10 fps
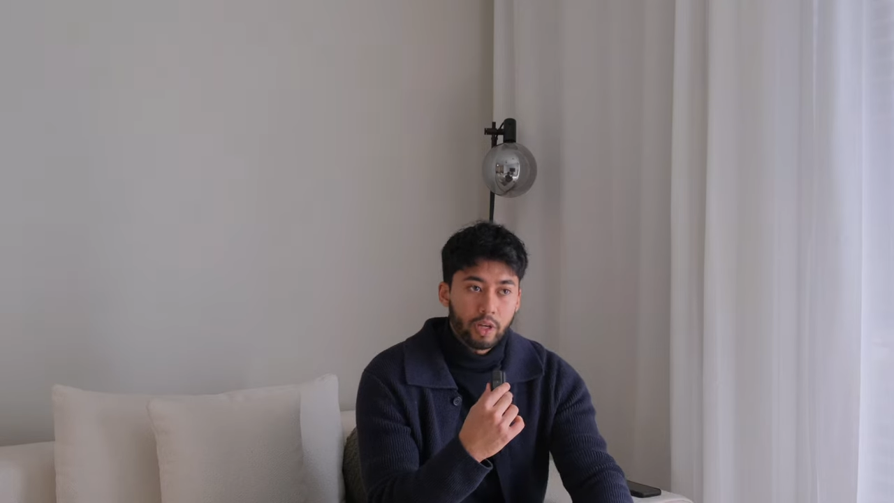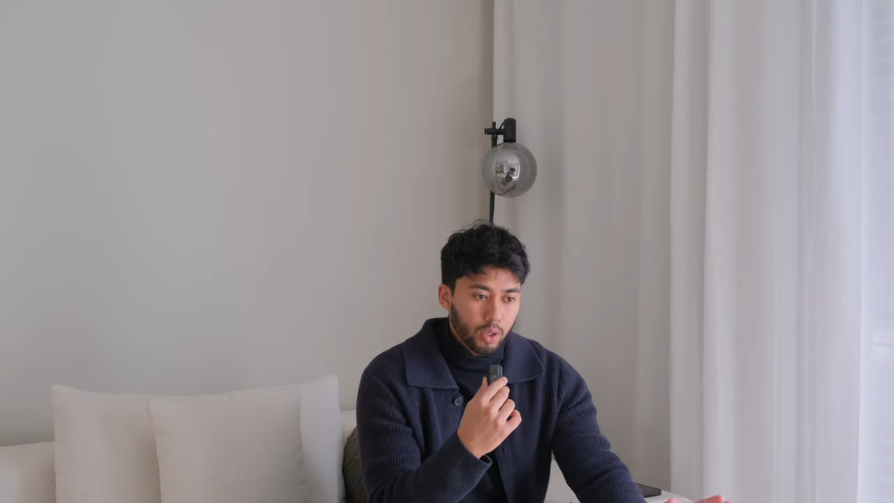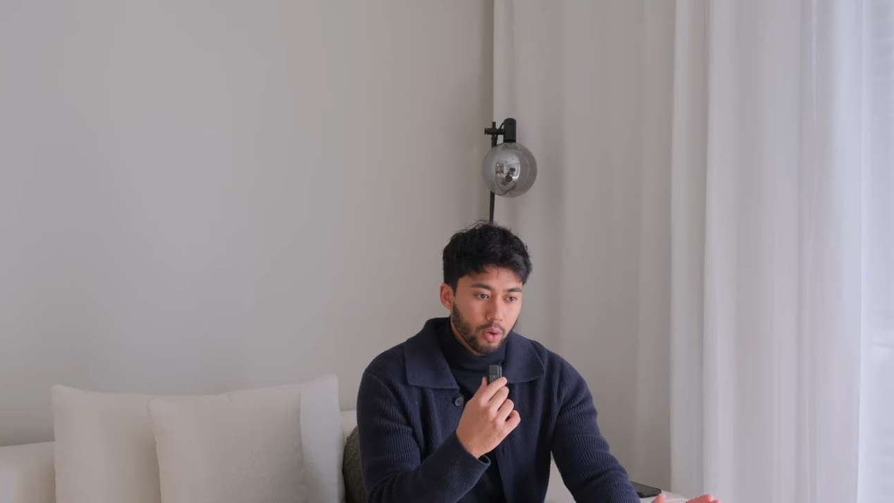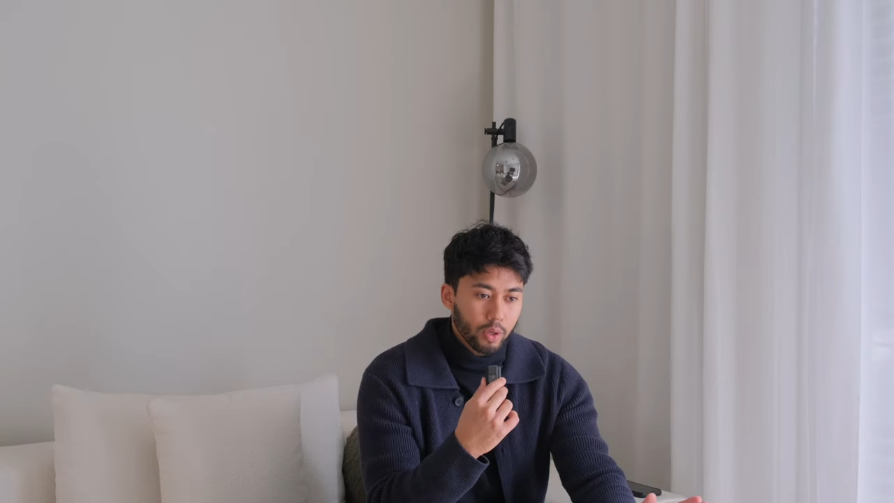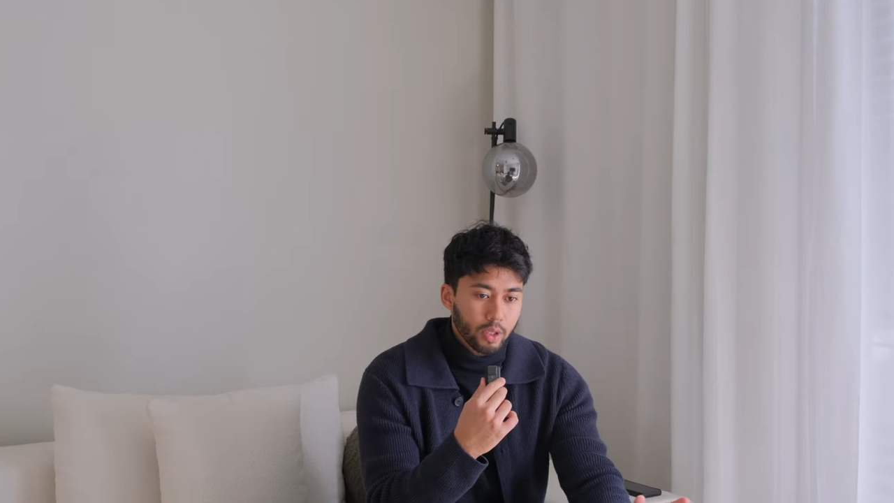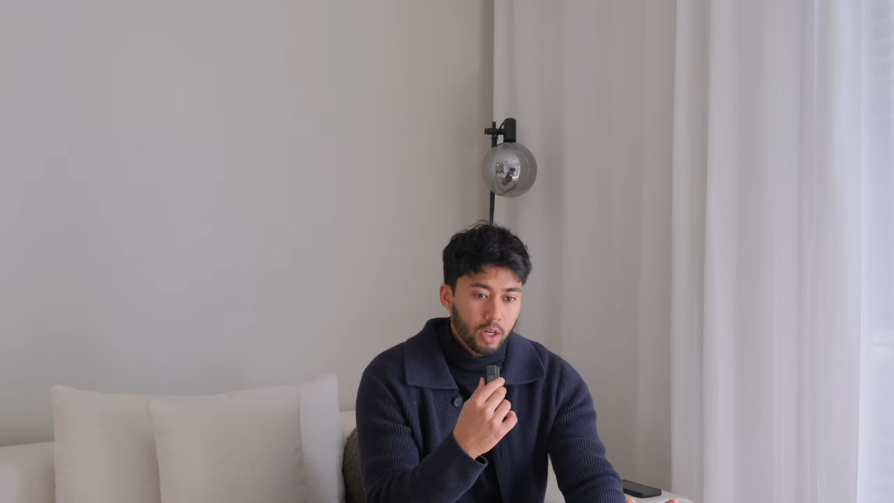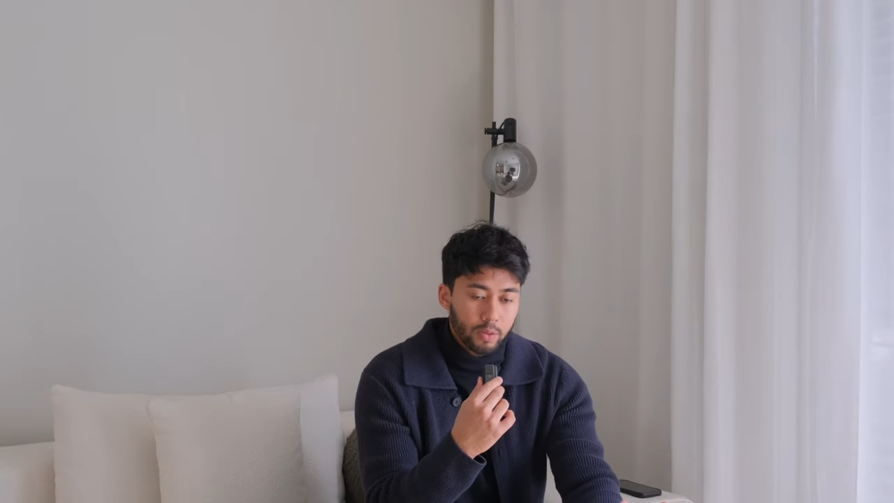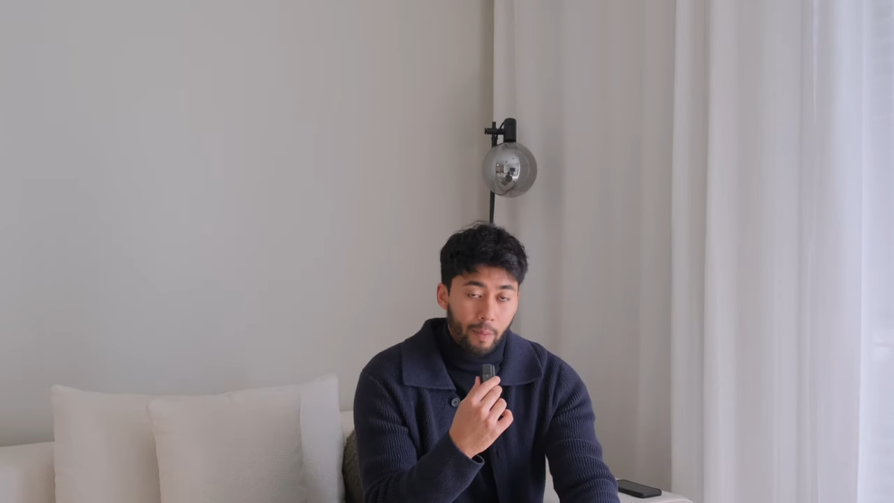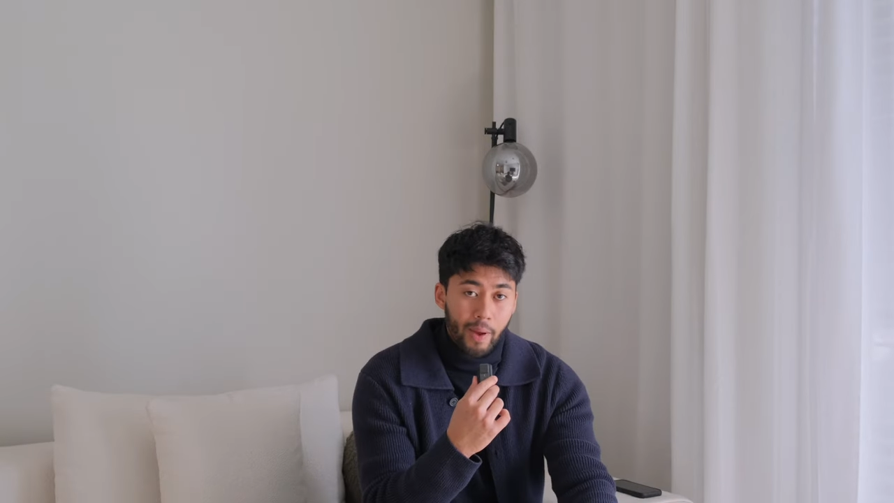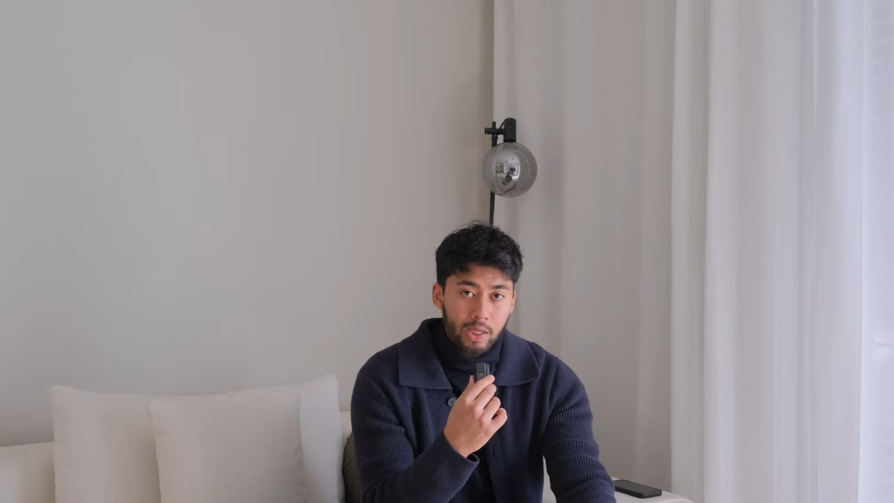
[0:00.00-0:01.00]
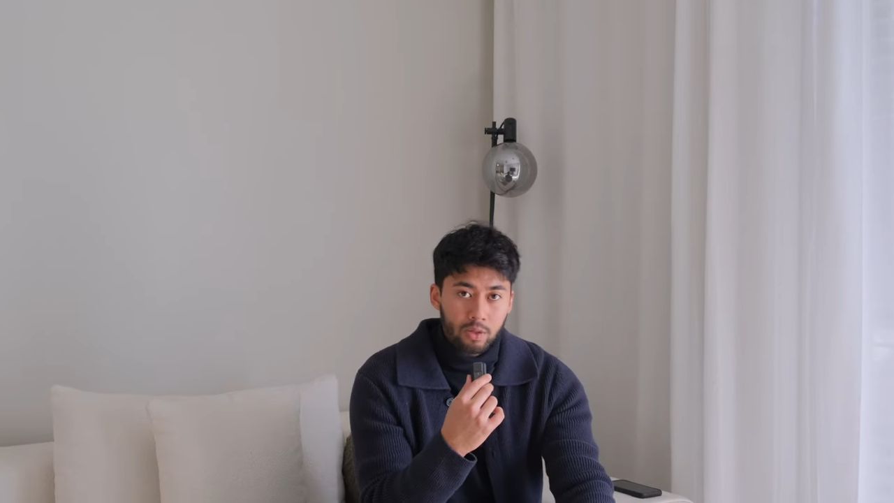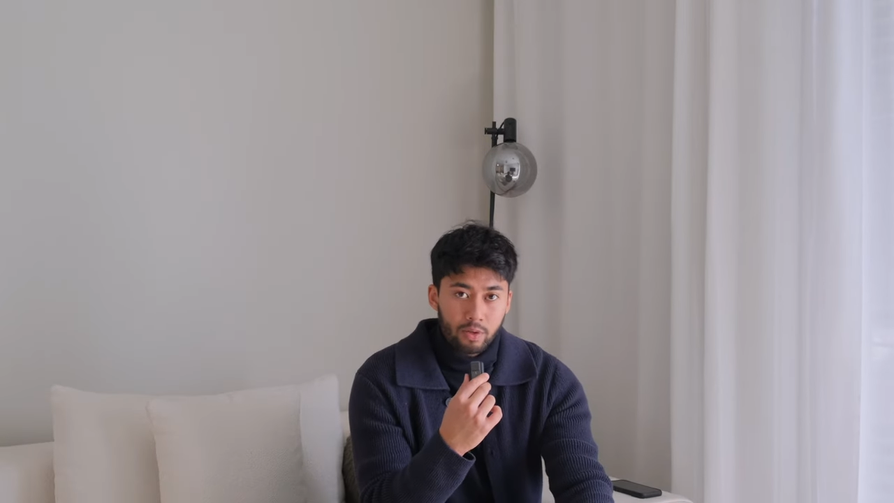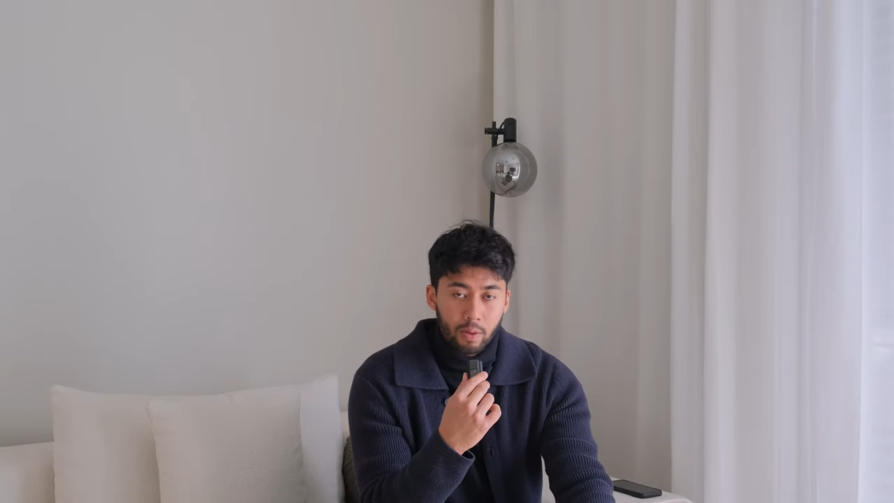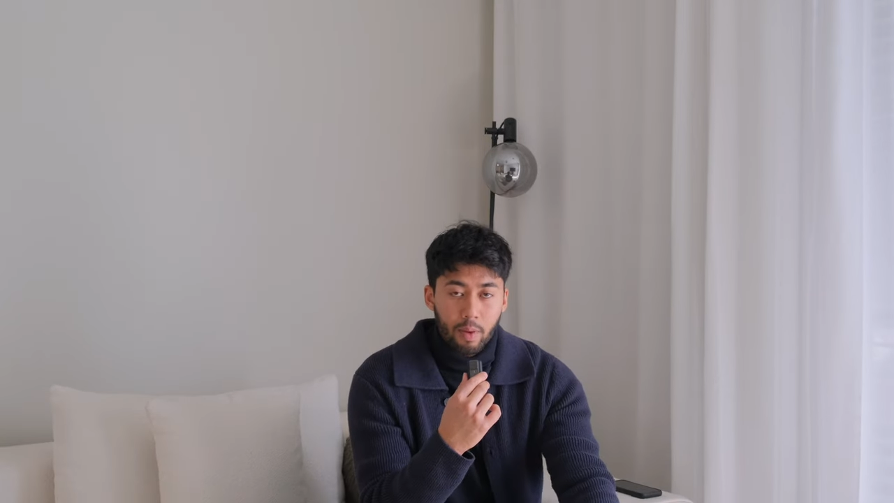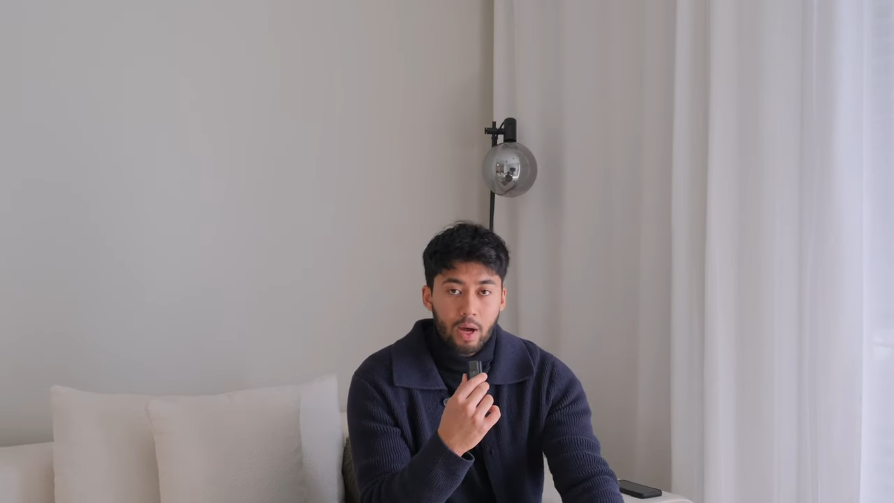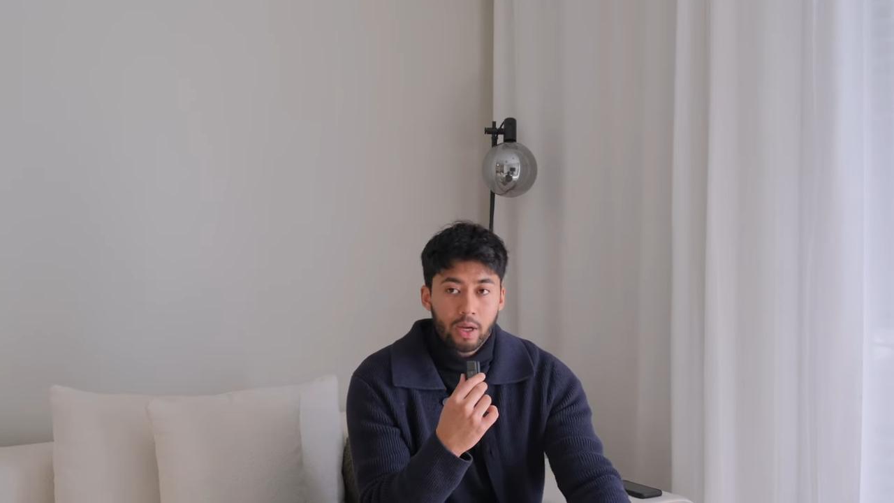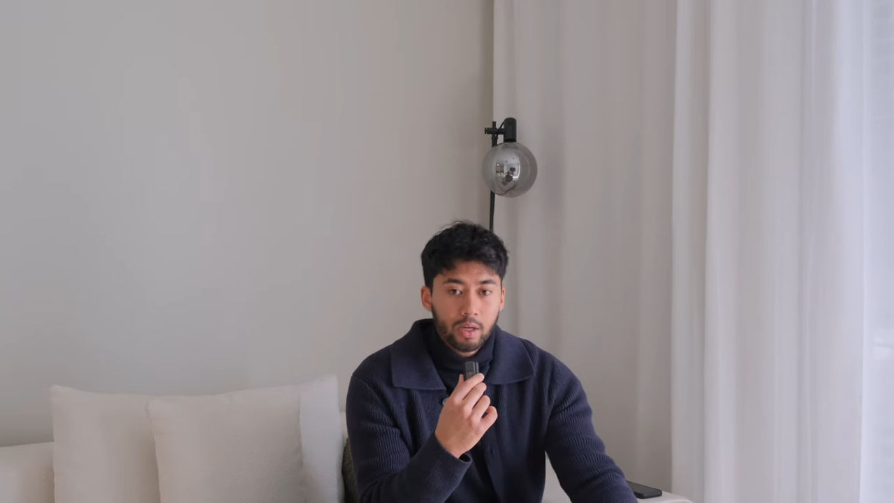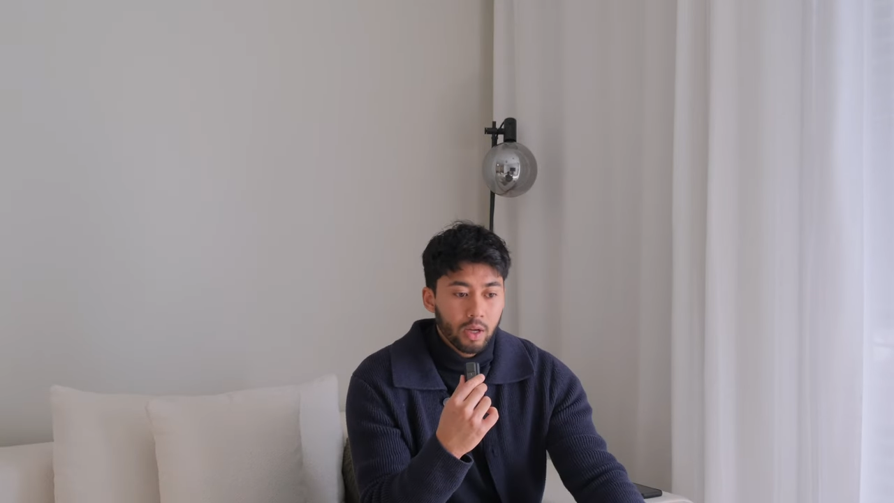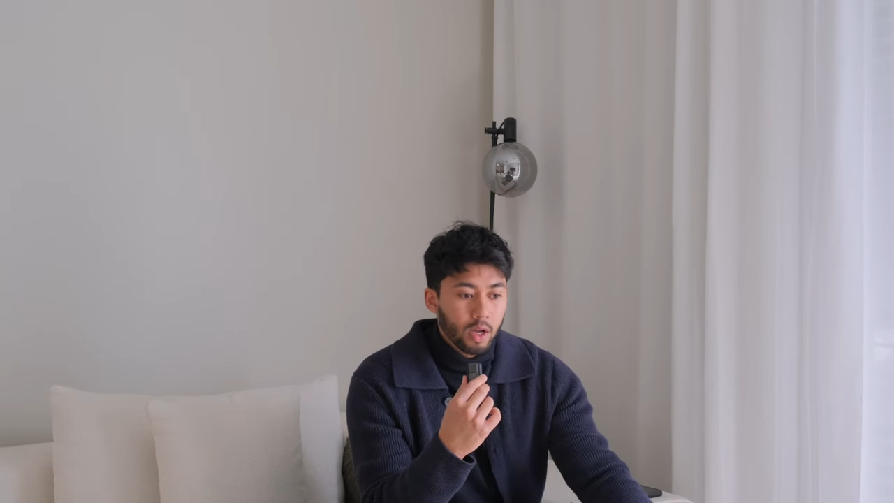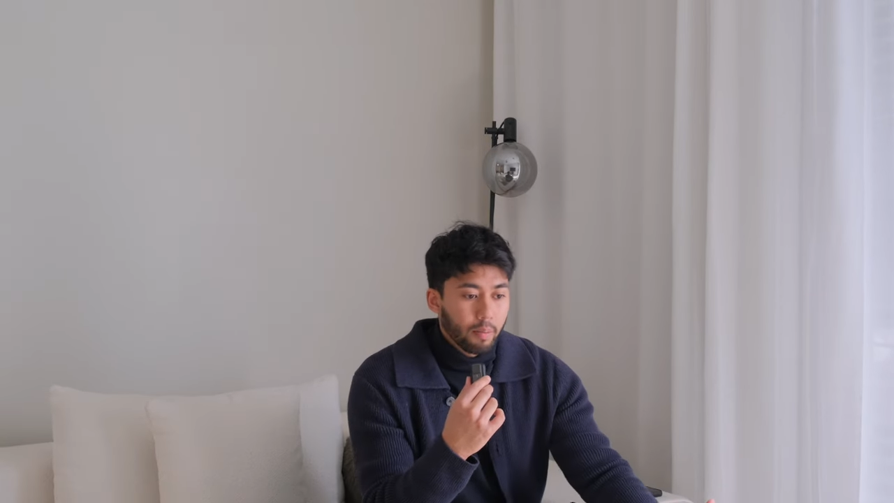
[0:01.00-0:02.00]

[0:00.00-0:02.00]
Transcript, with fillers: So he talks about mastering the mind,